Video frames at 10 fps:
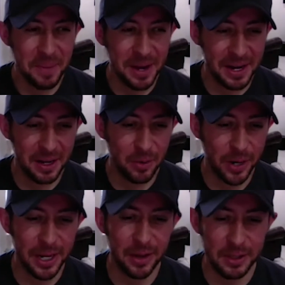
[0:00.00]
But uh,
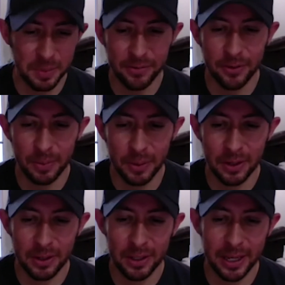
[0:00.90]
right now he's playing
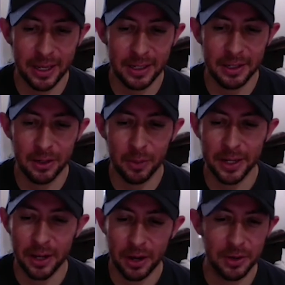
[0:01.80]
football, and, you know, my
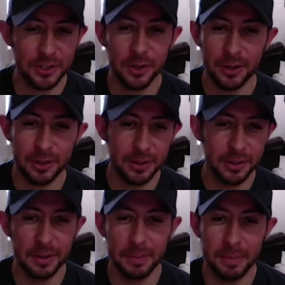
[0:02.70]
daughters are
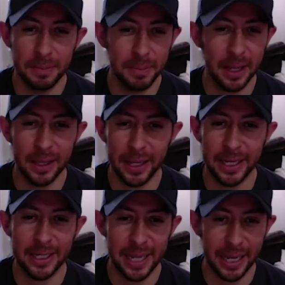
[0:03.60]
ballet
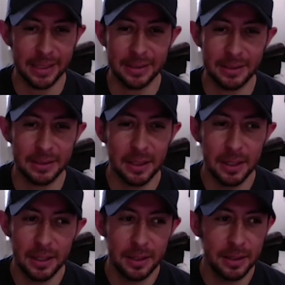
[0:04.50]
and dance.
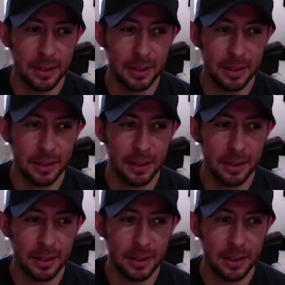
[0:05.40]
Mm-hmm.